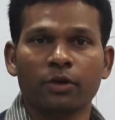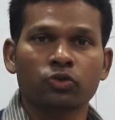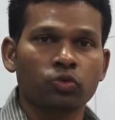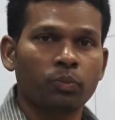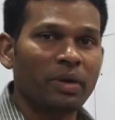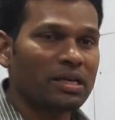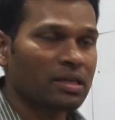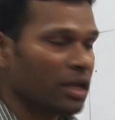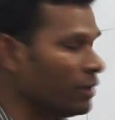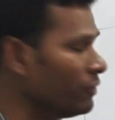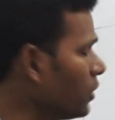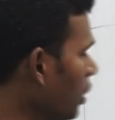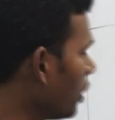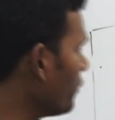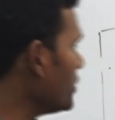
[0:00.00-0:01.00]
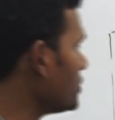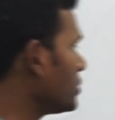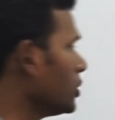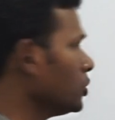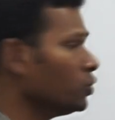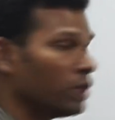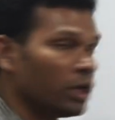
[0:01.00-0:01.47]
So baseline will always
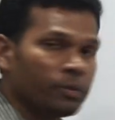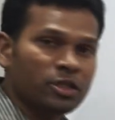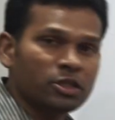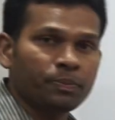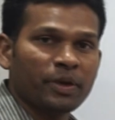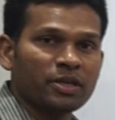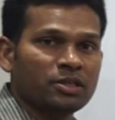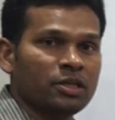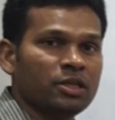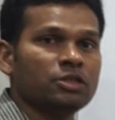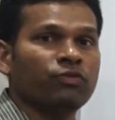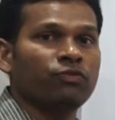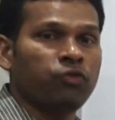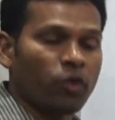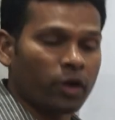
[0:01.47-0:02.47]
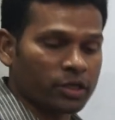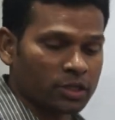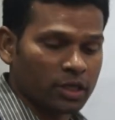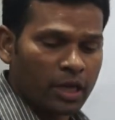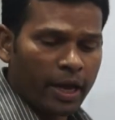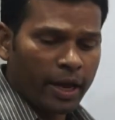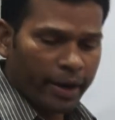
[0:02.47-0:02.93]
tell you that this person is
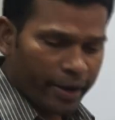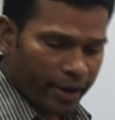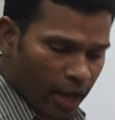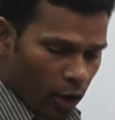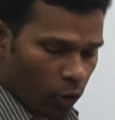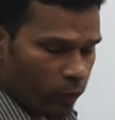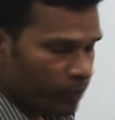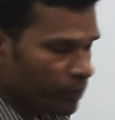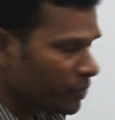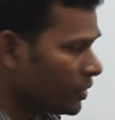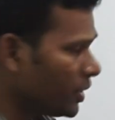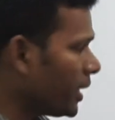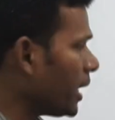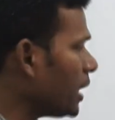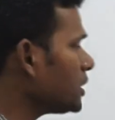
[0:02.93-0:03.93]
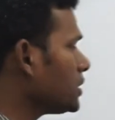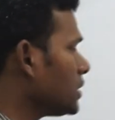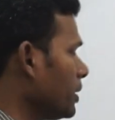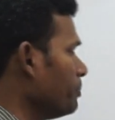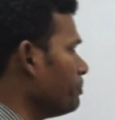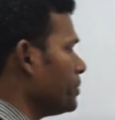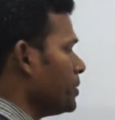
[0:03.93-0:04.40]
focused. Now, there are
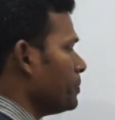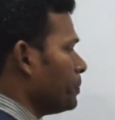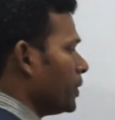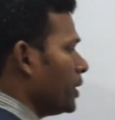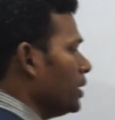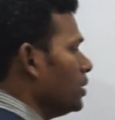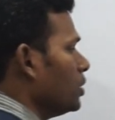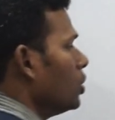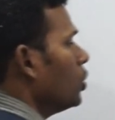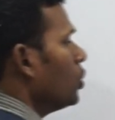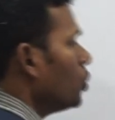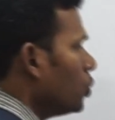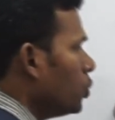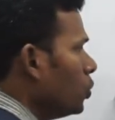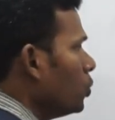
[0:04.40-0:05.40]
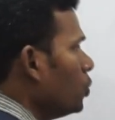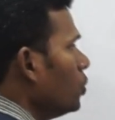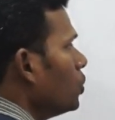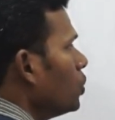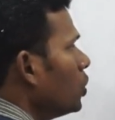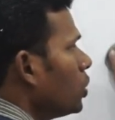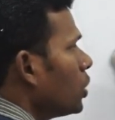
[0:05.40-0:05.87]
some people
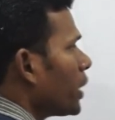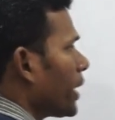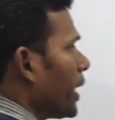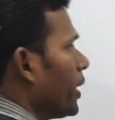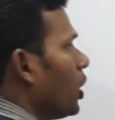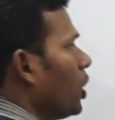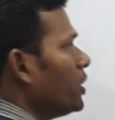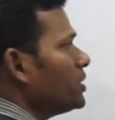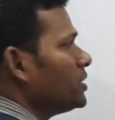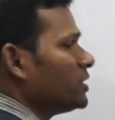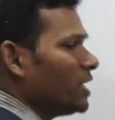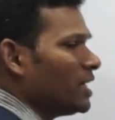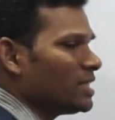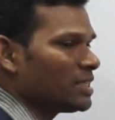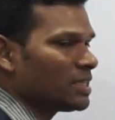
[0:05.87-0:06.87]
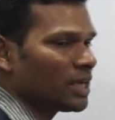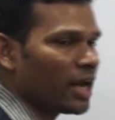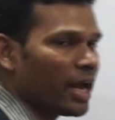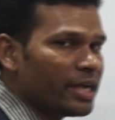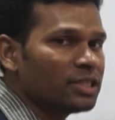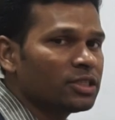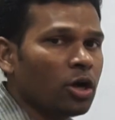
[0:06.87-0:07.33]
who cannot just
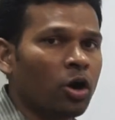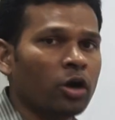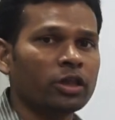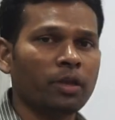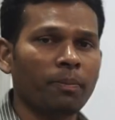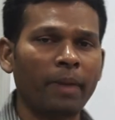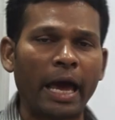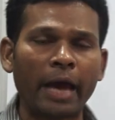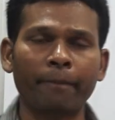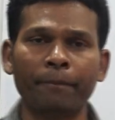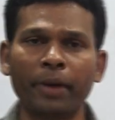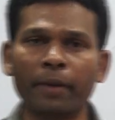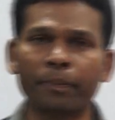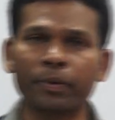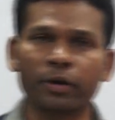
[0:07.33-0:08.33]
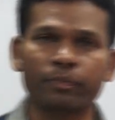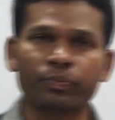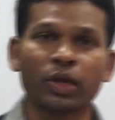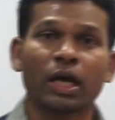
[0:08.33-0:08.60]
write on the blank paper.